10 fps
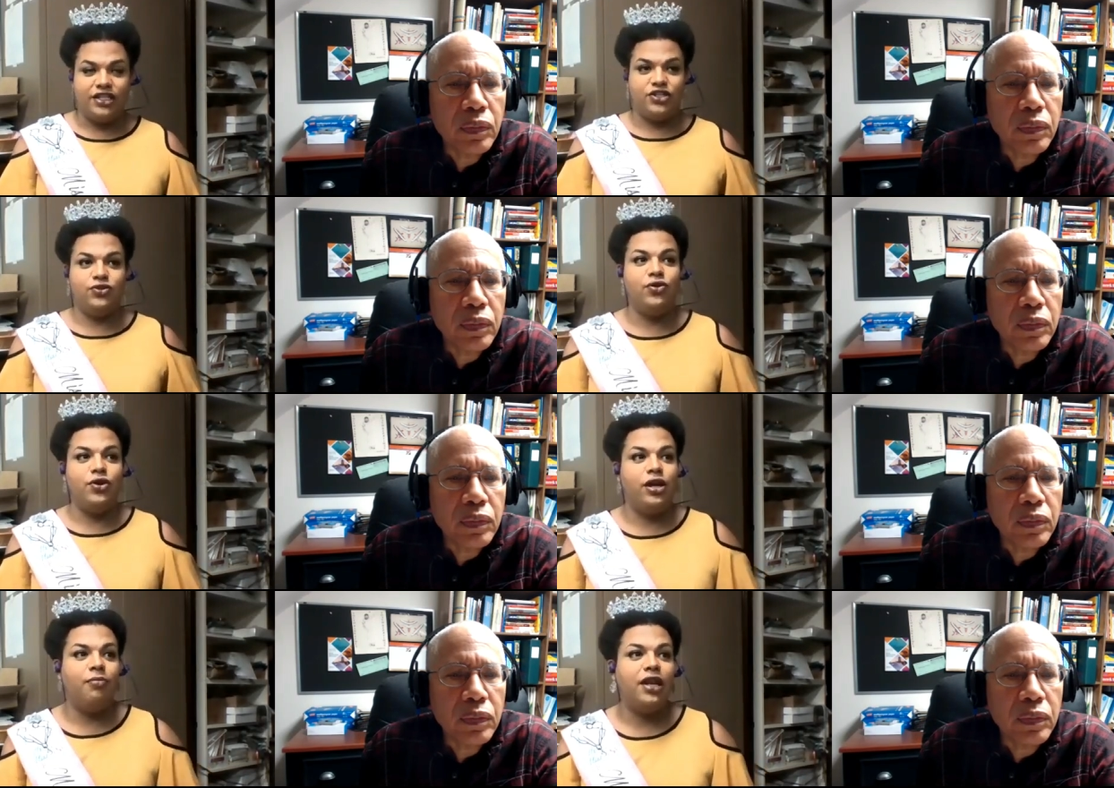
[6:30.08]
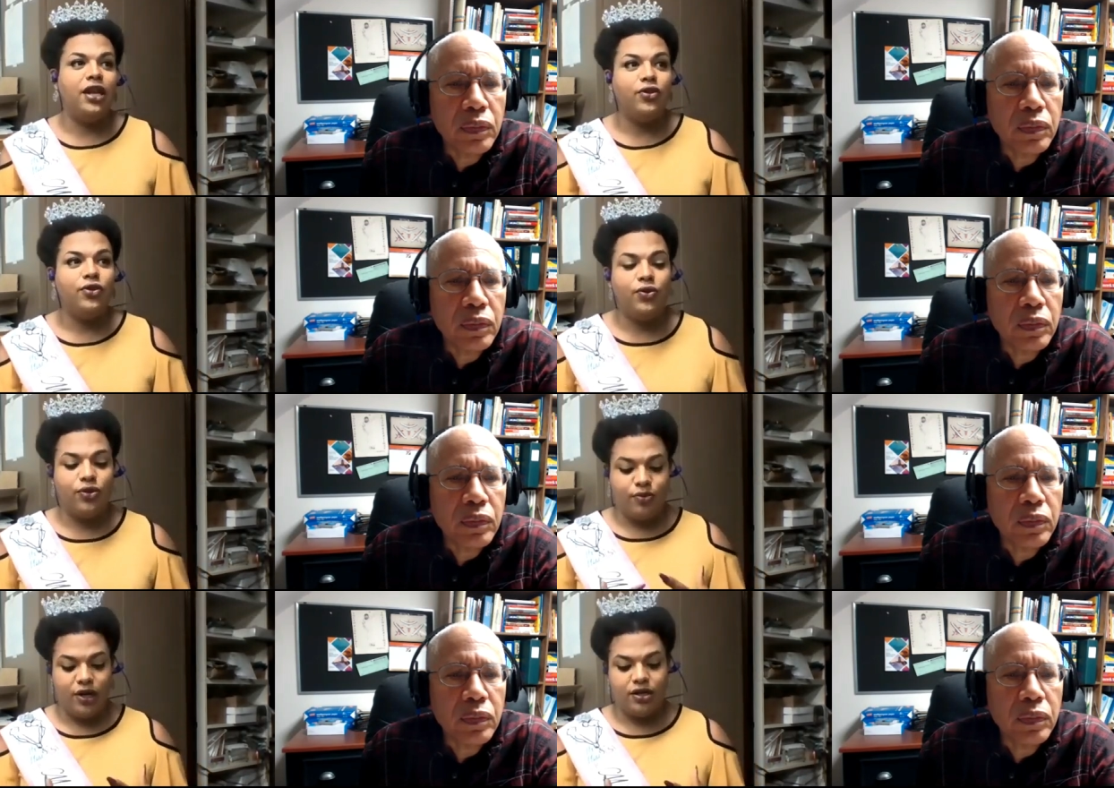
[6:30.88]
Speaker 1: So growing up in a
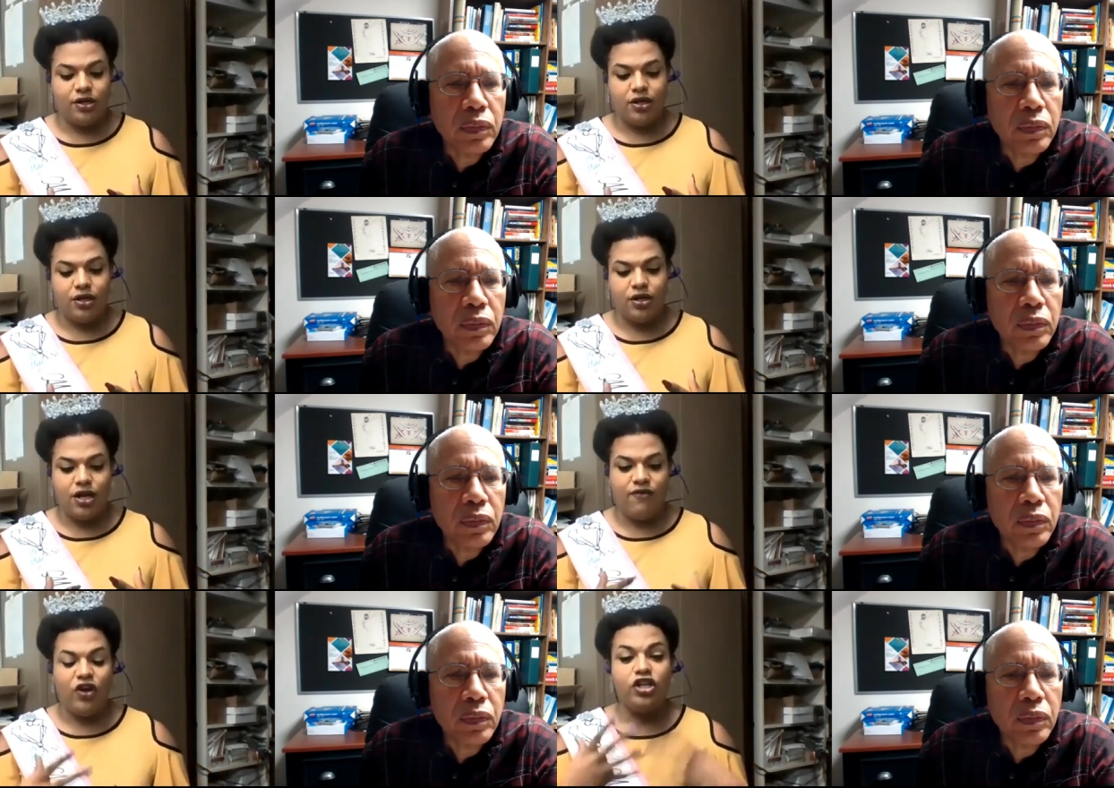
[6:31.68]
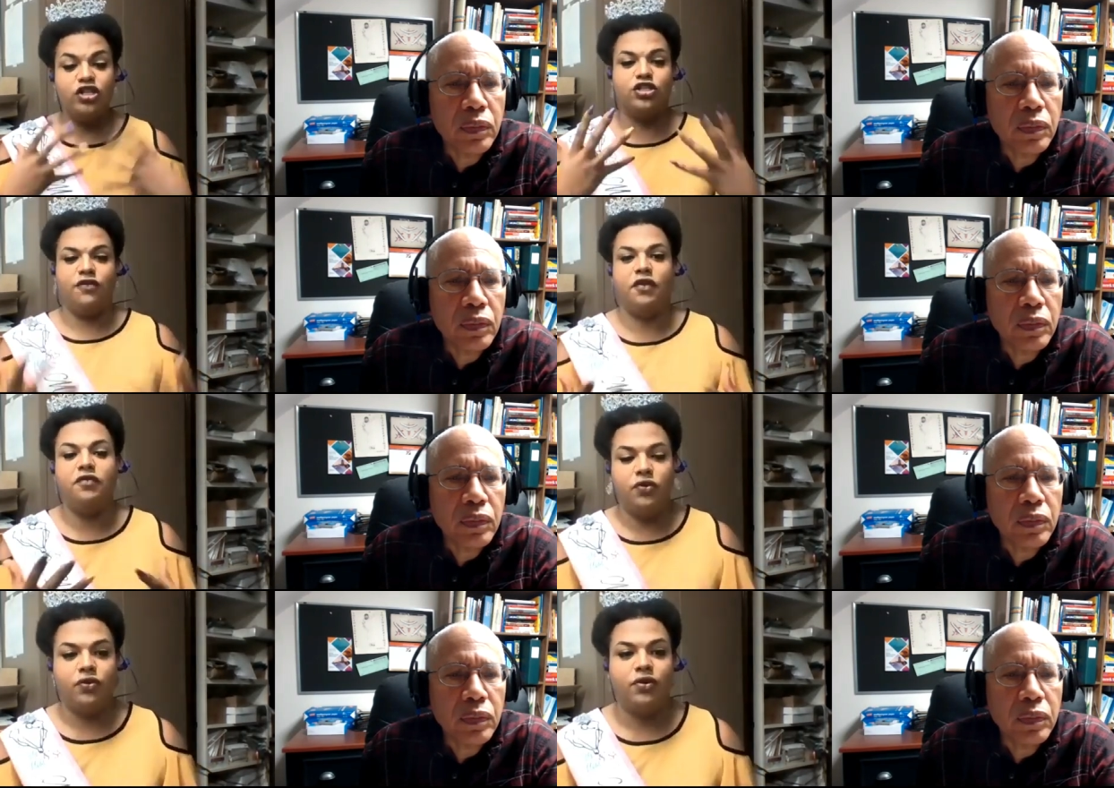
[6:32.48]
Lutheran, a very conservative
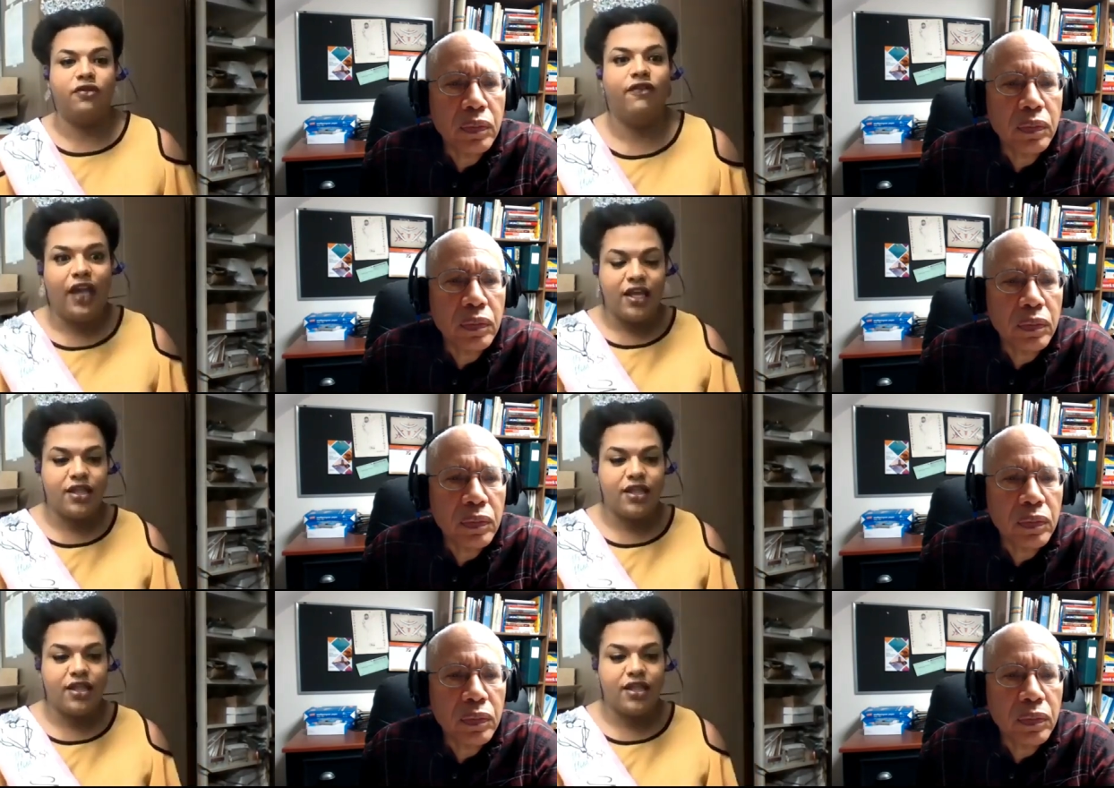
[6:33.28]
Lutheran faith,